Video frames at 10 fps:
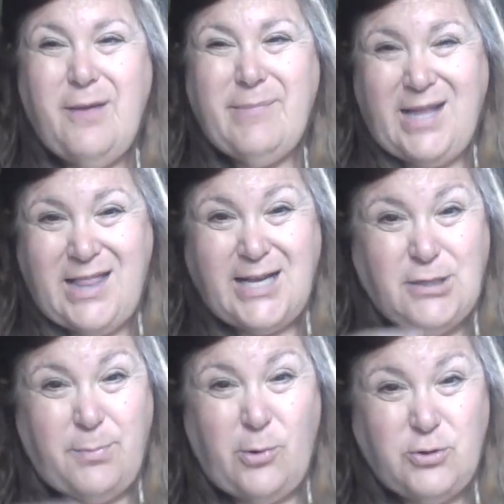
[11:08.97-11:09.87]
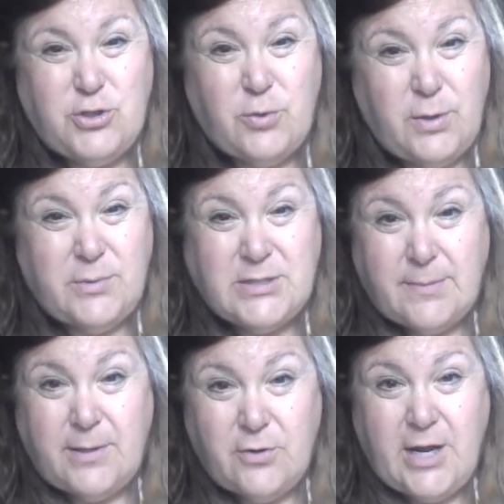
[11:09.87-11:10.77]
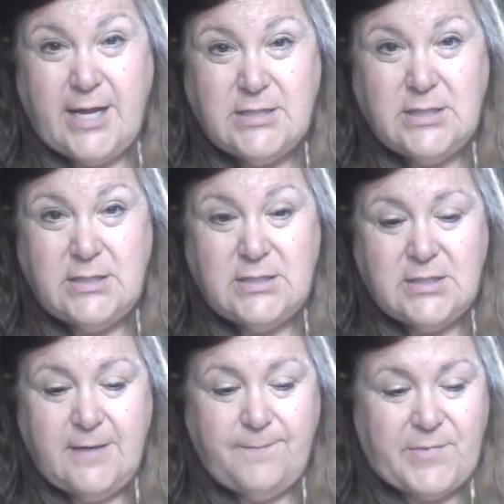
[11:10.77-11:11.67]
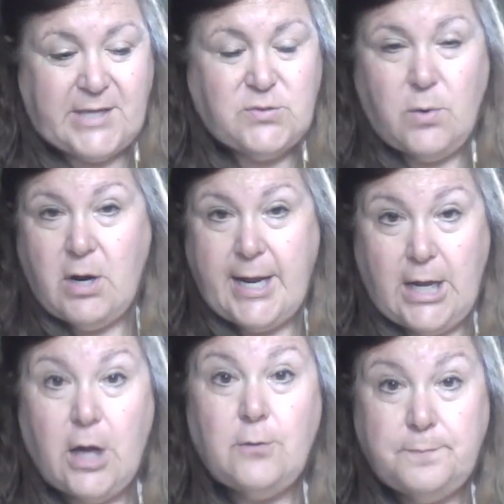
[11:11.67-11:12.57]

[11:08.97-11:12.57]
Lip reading: but I'd like to bolster it with some other cases. That's where I go.